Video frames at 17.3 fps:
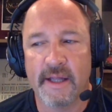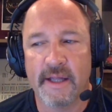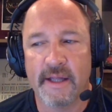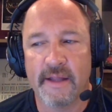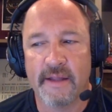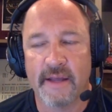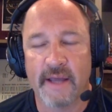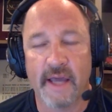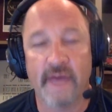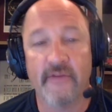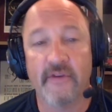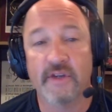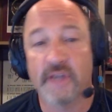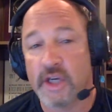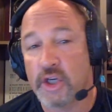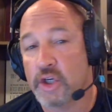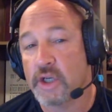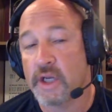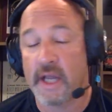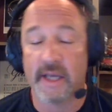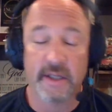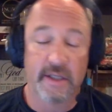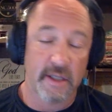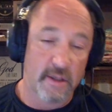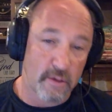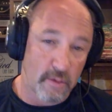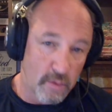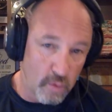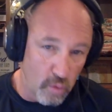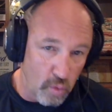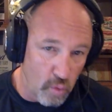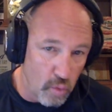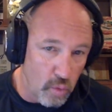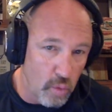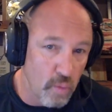the conversation, as
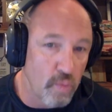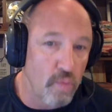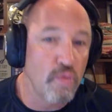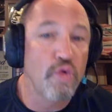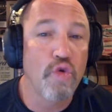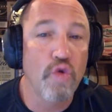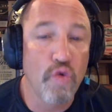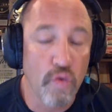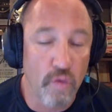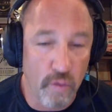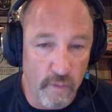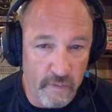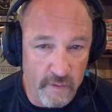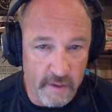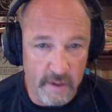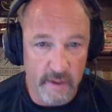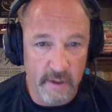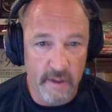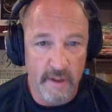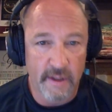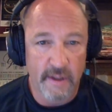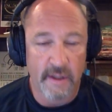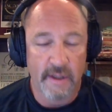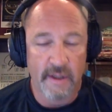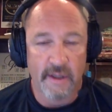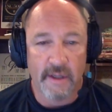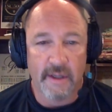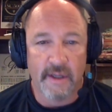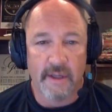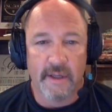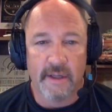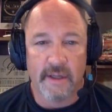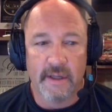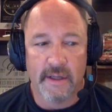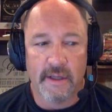it moved,
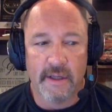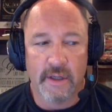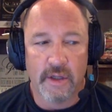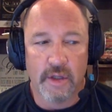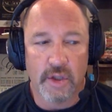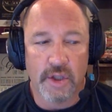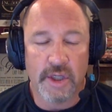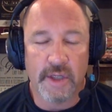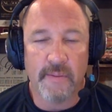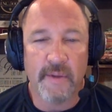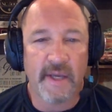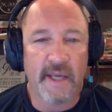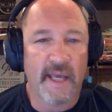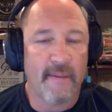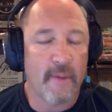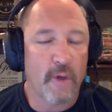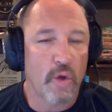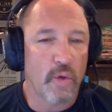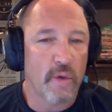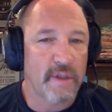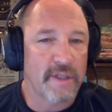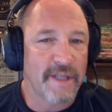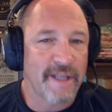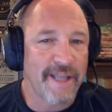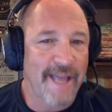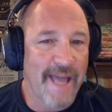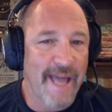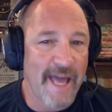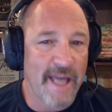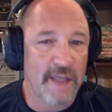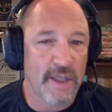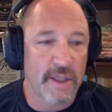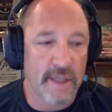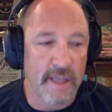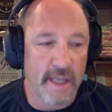she became increasingly
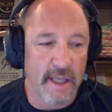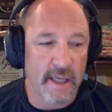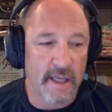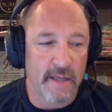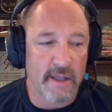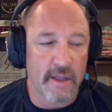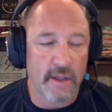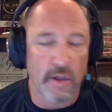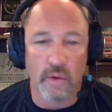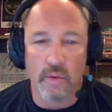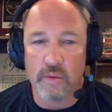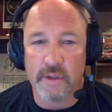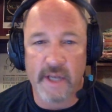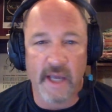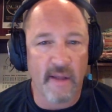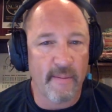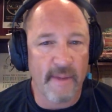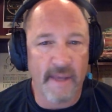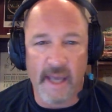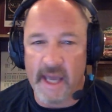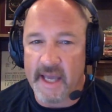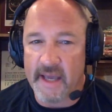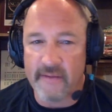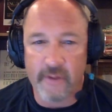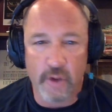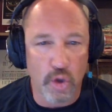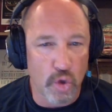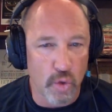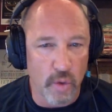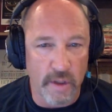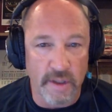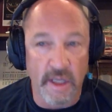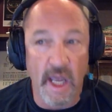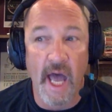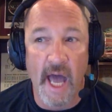agitated that don't tell me I have a
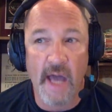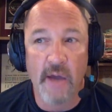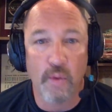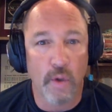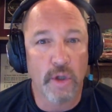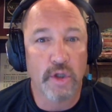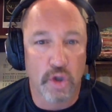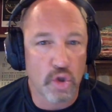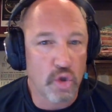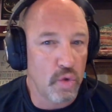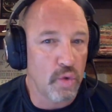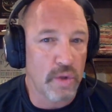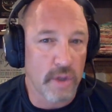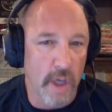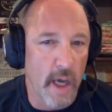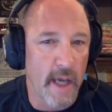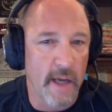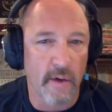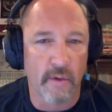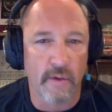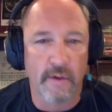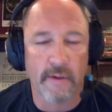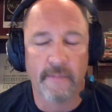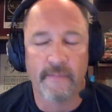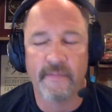choice. I was too tired.